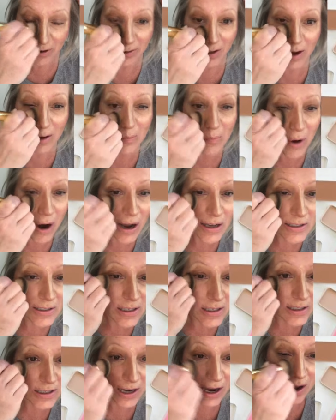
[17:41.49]
like press
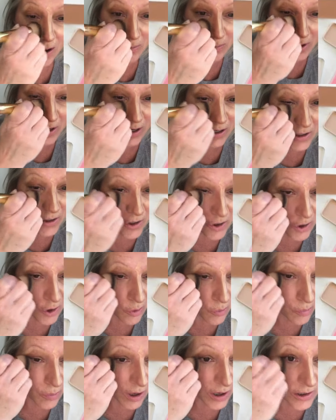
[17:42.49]
and dab, because you
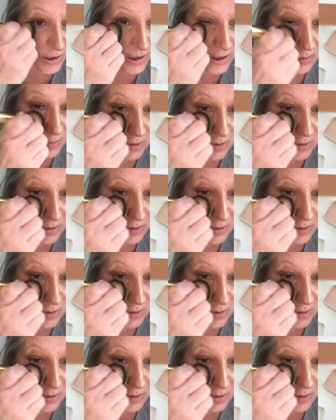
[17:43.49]
don't want to